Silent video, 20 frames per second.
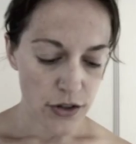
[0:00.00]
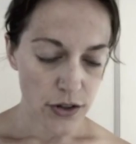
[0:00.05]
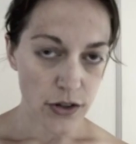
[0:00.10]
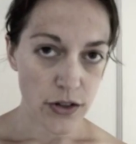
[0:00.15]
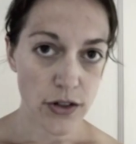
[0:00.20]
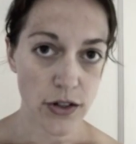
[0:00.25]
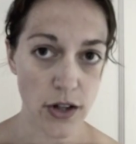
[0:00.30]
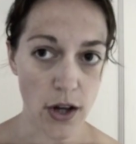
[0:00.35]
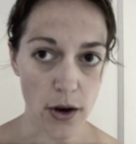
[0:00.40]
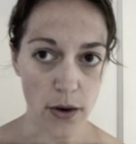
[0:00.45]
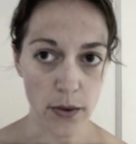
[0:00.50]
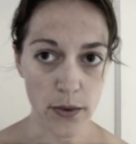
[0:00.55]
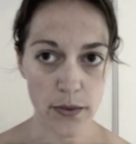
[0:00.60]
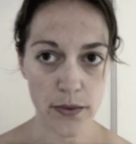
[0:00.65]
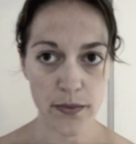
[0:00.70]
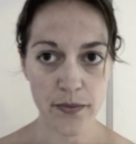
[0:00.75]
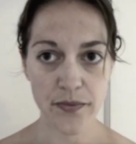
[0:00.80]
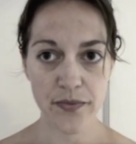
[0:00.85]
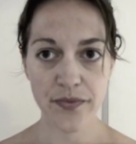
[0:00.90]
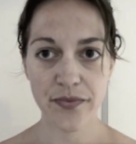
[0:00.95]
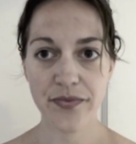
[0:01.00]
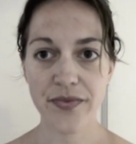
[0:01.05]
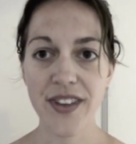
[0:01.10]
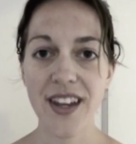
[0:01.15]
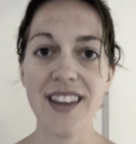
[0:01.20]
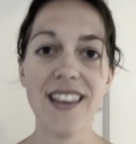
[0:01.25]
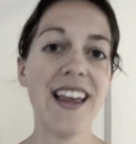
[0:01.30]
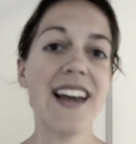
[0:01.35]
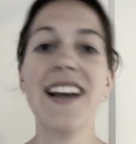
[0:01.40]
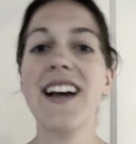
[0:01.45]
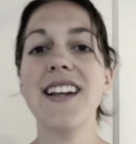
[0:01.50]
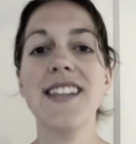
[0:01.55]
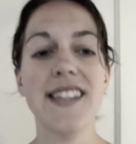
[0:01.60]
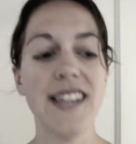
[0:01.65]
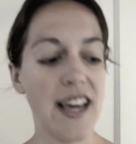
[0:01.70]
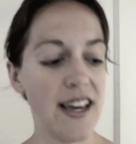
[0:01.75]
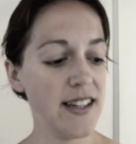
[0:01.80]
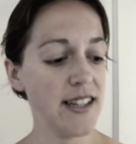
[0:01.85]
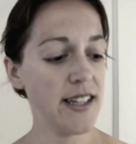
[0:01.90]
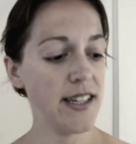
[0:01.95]
So, like I
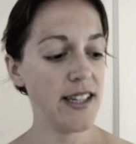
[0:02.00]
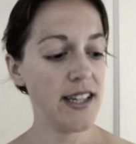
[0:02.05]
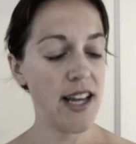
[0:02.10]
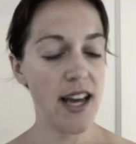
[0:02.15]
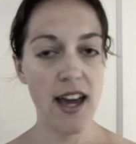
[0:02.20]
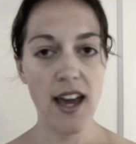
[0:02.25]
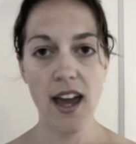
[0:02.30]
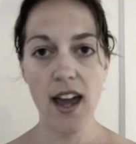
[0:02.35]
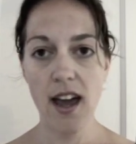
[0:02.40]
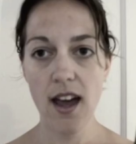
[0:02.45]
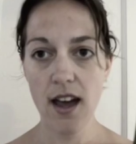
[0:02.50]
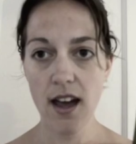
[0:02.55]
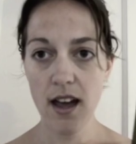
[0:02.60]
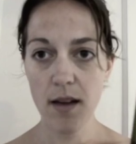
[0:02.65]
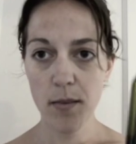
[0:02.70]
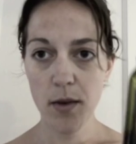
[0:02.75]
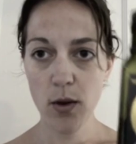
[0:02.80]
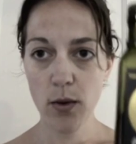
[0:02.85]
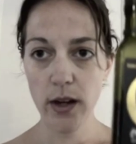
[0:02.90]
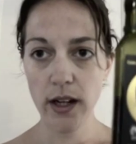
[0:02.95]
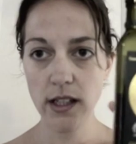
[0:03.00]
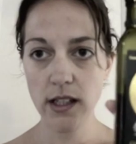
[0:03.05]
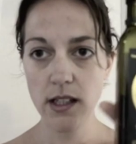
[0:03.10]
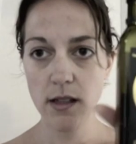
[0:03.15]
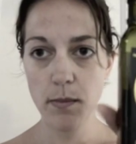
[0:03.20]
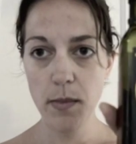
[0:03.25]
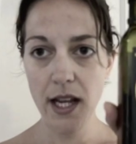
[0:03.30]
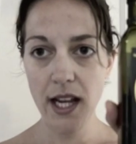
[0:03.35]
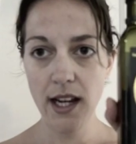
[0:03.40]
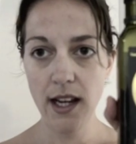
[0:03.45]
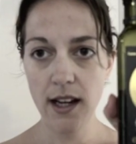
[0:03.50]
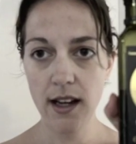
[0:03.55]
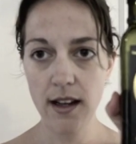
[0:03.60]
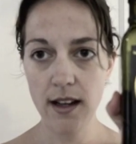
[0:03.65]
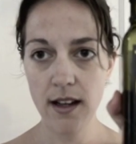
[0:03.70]
said, today I'm going to be